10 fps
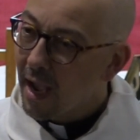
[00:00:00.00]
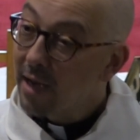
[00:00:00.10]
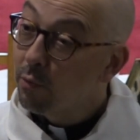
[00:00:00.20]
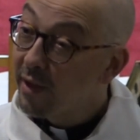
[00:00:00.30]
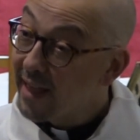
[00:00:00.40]

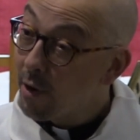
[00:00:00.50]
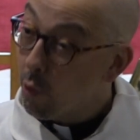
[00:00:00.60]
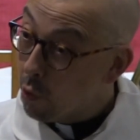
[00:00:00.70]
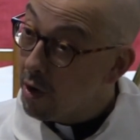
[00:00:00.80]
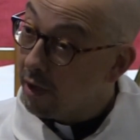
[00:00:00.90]
and
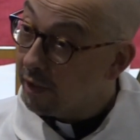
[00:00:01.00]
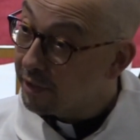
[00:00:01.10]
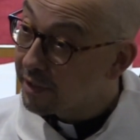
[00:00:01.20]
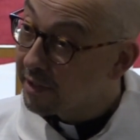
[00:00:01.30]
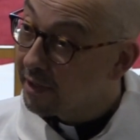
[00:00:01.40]
without
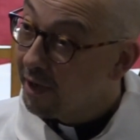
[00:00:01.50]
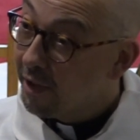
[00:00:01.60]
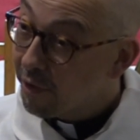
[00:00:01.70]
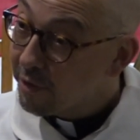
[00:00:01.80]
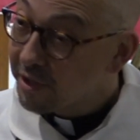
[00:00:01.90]
words.
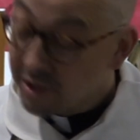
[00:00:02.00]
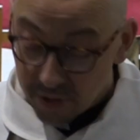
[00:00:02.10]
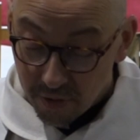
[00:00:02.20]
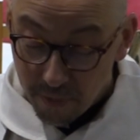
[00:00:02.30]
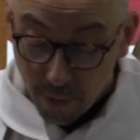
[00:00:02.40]
Those are
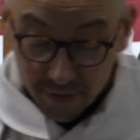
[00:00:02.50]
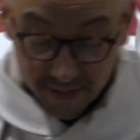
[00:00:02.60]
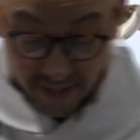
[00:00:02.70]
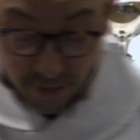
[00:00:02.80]
two good points.